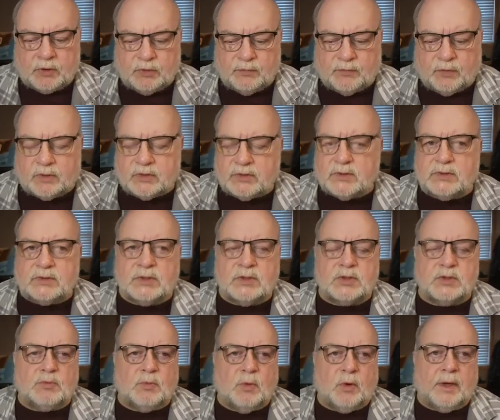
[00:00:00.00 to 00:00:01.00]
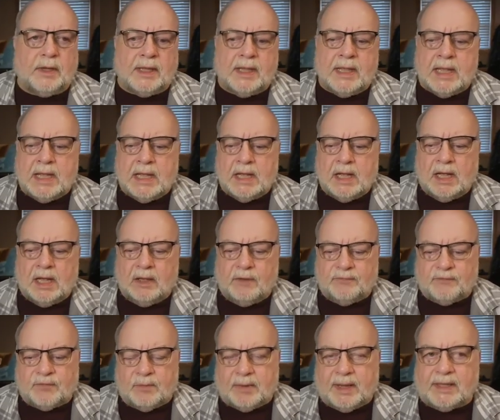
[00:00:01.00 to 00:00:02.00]
verses this morning,
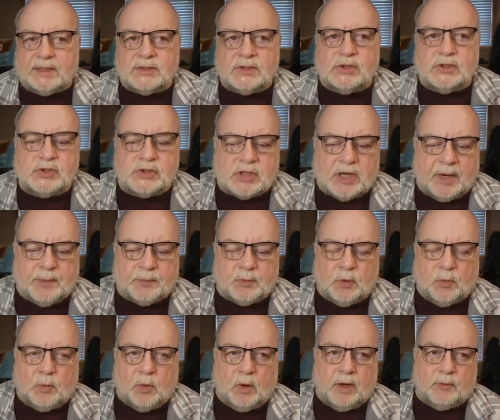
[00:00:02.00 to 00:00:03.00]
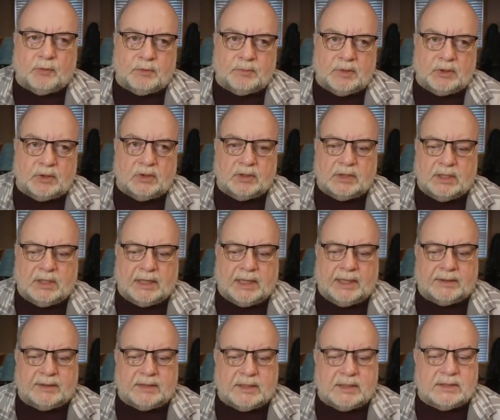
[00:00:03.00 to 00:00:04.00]
from Exodus chapter 1. We'll be looking
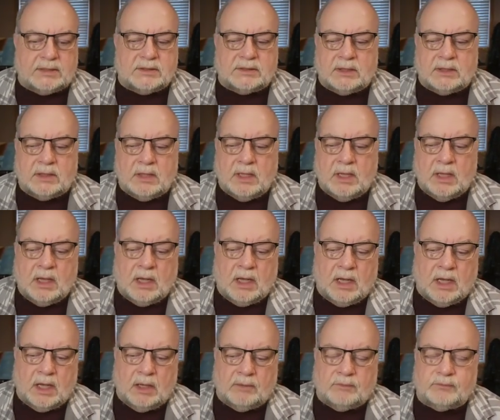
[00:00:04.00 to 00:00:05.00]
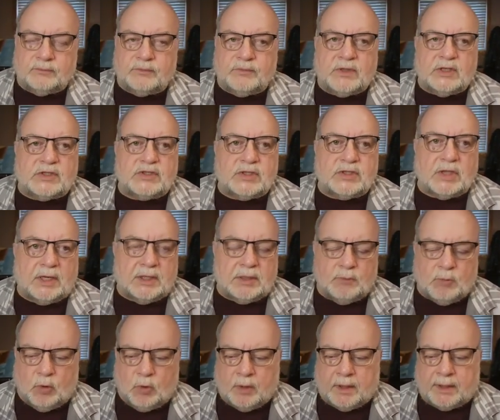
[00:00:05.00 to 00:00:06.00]
at these this Sunday
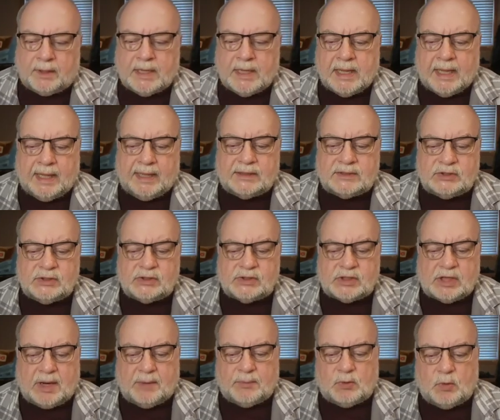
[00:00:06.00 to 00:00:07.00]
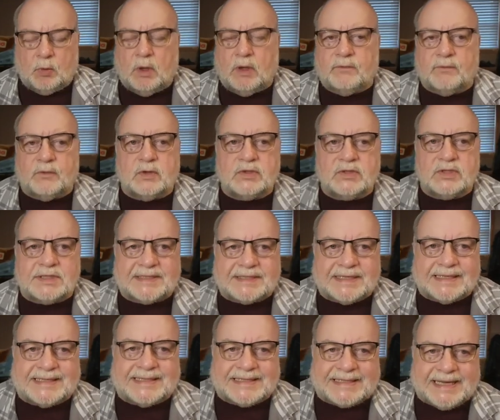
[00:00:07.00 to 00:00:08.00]
morning. Exodus chapter 1, verses
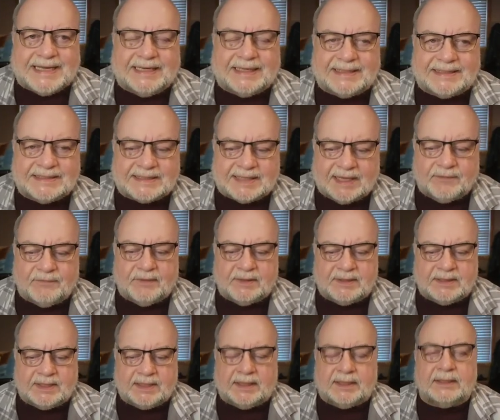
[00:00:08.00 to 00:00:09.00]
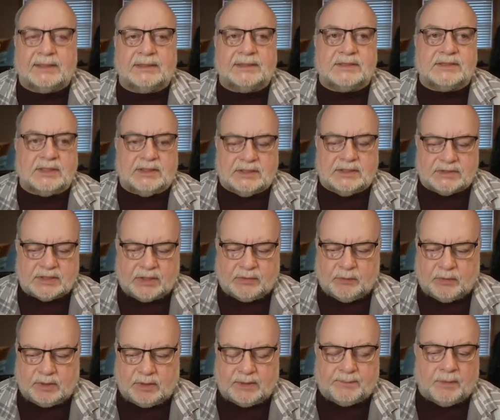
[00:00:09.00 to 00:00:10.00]
16 and 17. Listen as I
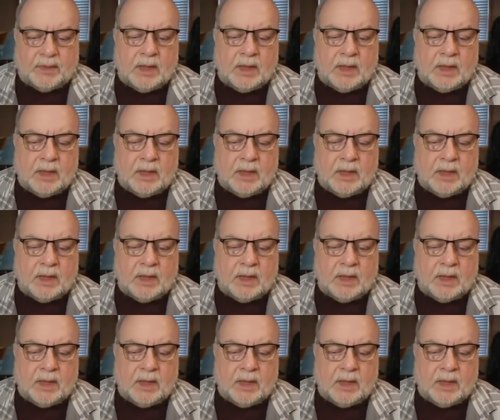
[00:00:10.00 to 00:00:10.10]
read.